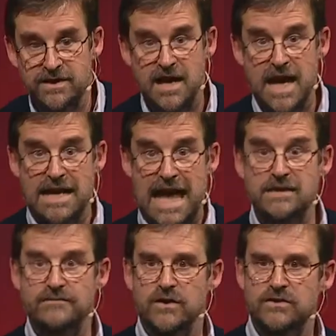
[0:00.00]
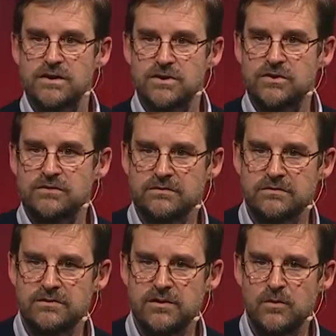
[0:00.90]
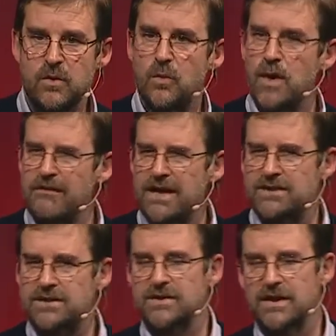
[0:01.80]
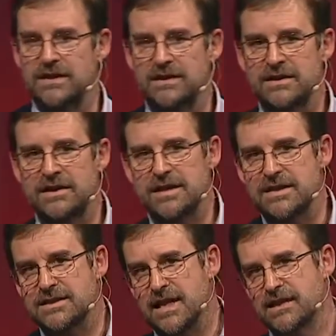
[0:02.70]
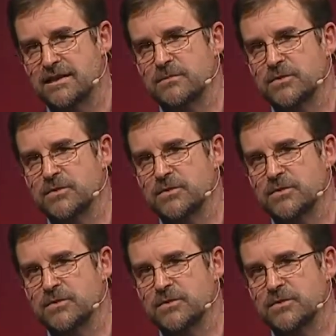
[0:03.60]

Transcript: it a, an advantage, what we're actually doing is taking the